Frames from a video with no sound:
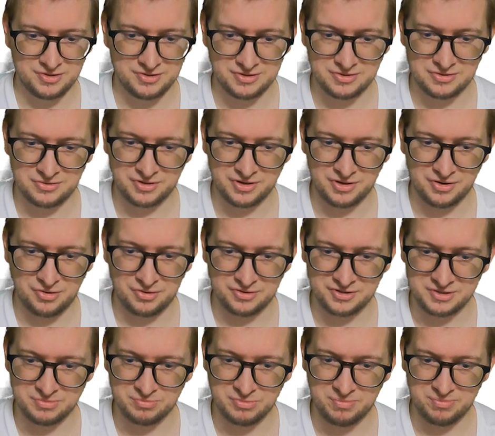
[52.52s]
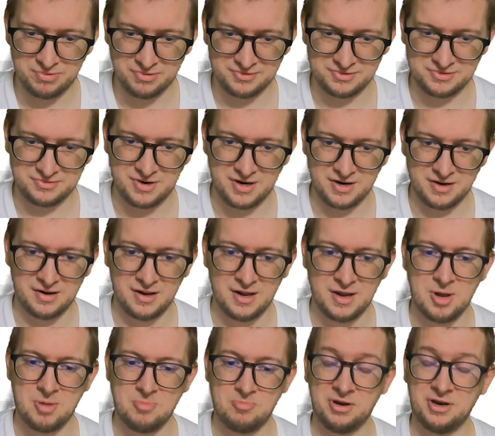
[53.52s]
Just look at all these meeples, right?
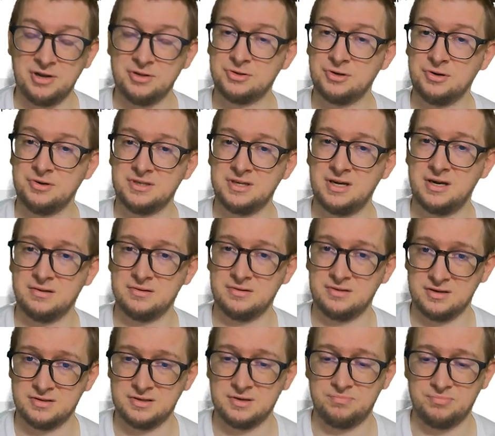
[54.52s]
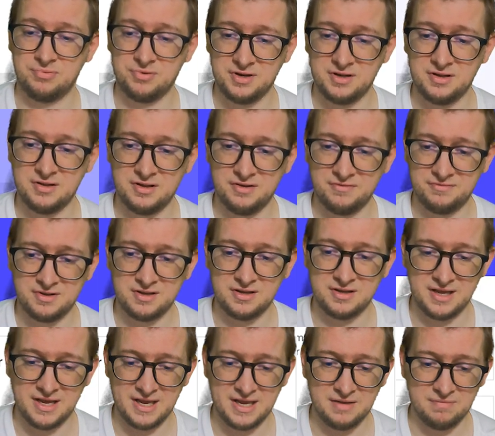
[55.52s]
But then turns out there's a pretty nifty
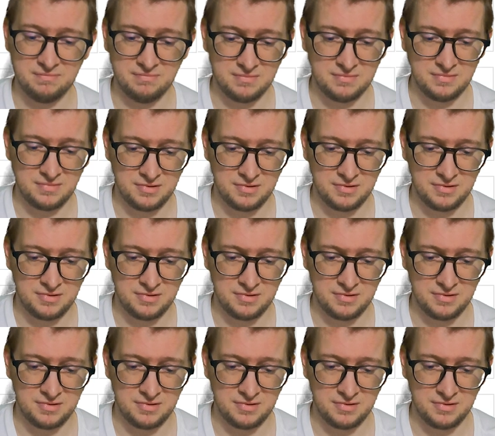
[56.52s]
game